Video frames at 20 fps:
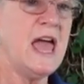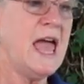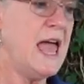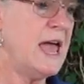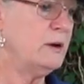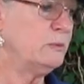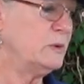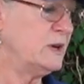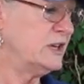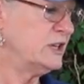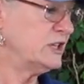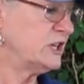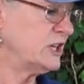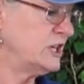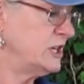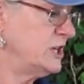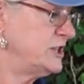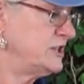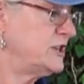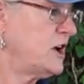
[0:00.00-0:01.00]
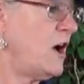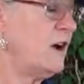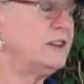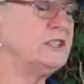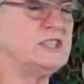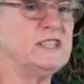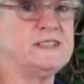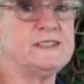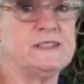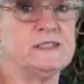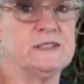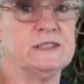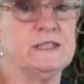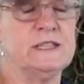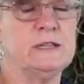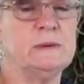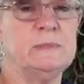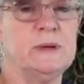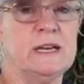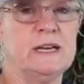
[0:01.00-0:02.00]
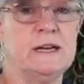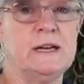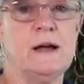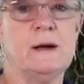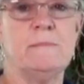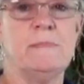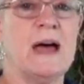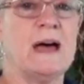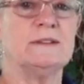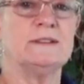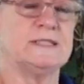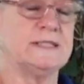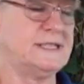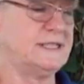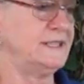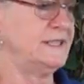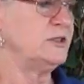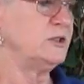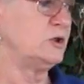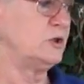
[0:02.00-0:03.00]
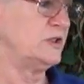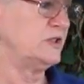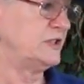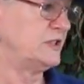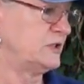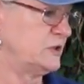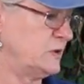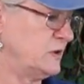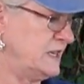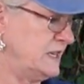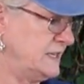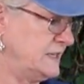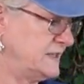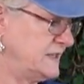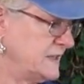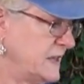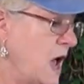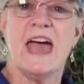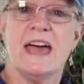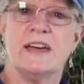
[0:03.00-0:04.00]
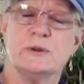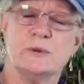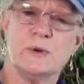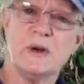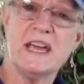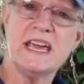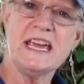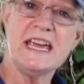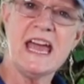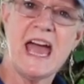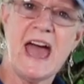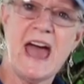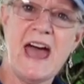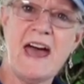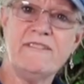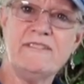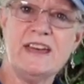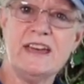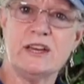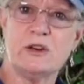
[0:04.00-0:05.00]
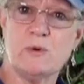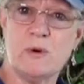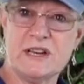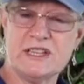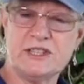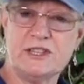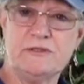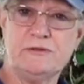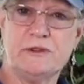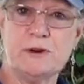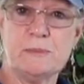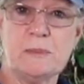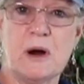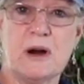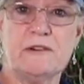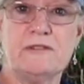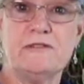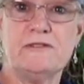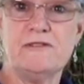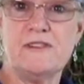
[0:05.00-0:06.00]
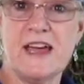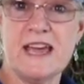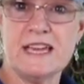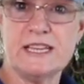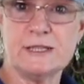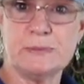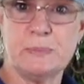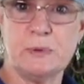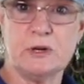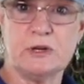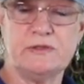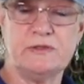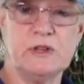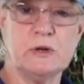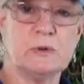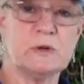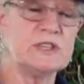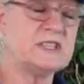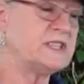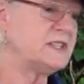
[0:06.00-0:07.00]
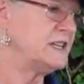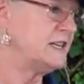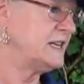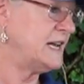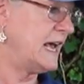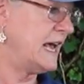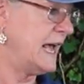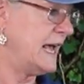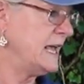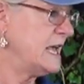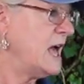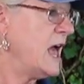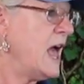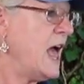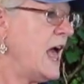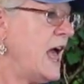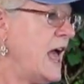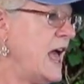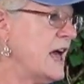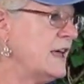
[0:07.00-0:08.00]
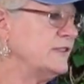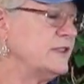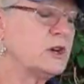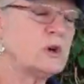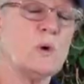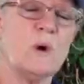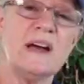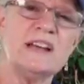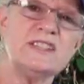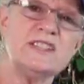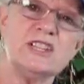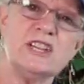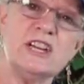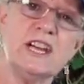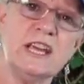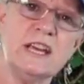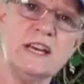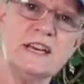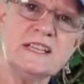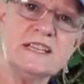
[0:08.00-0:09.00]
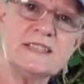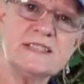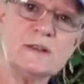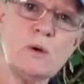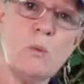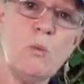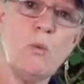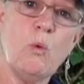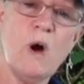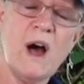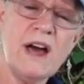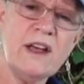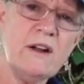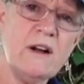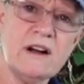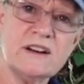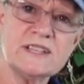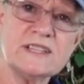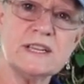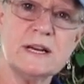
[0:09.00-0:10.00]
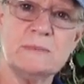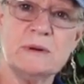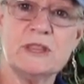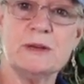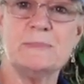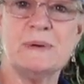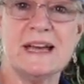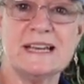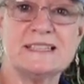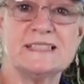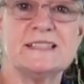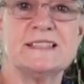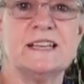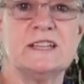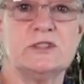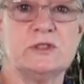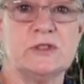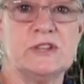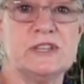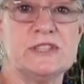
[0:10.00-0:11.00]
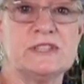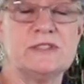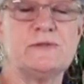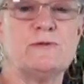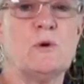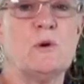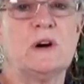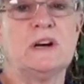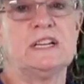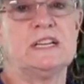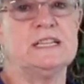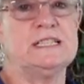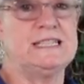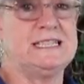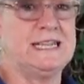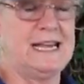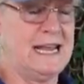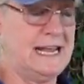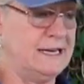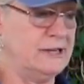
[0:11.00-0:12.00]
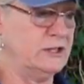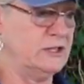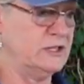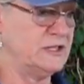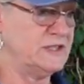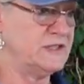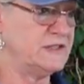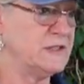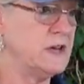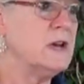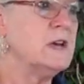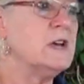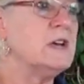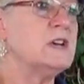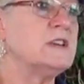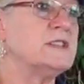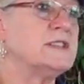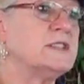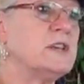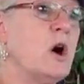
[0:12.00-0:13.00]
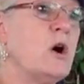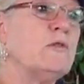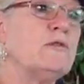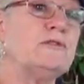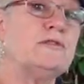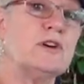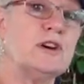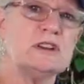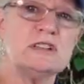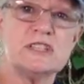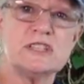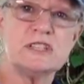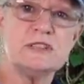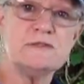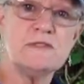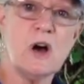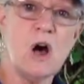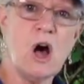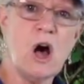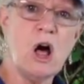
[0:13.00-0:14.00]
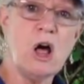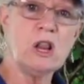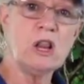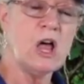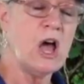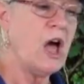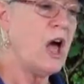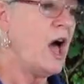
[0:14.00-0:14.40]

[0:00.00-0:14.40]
and we are going to talk just a little bit about citrus trees. And we have a question from our Facebook viewers today, and the question is, what are some of the best citrus for containers? So first of all,